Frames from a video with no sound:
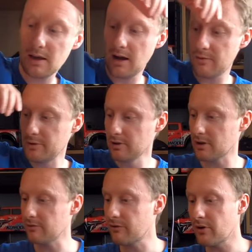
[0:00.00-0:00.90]
I've been
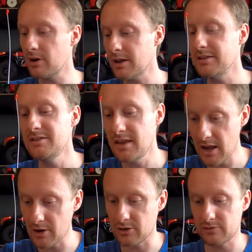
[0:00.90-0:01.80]
looking for
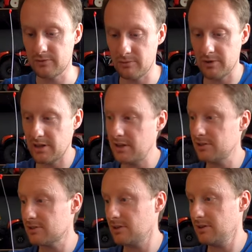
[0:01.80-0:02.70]
years for one of
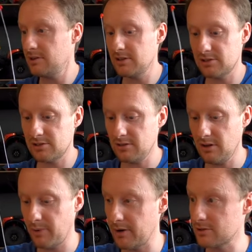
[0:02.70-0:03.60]
these, and this is
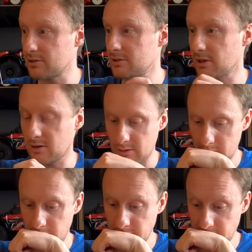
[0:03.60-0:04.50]
about as good as I could,
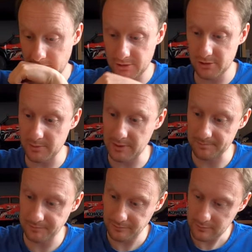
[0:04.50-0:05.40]
excuse me,
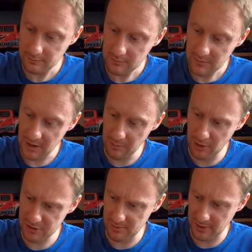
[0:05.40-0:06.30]

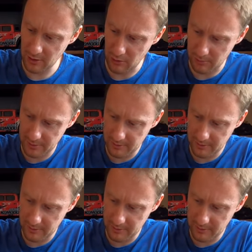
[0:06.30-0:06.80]
possibly hope.